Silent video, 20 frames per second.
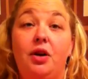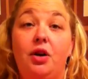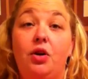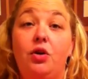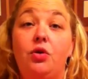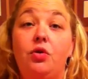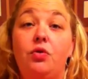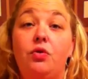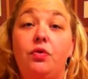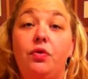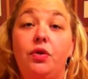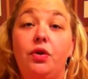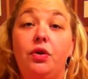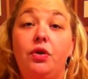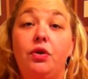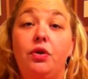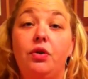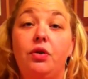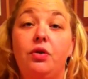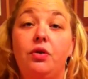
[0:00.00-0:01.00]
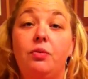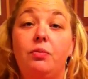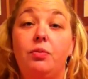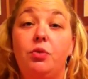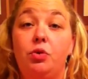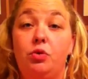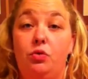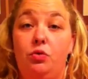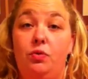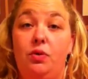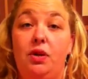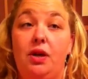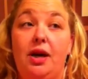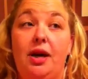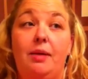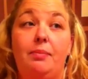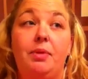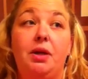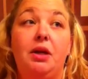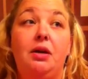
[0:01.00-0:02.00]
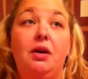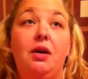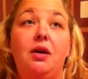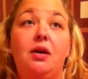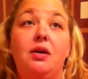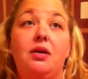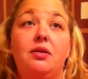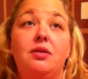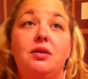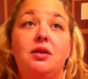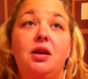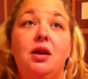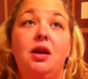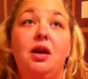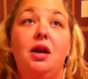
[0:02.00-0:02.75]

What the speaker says: over the moon with that because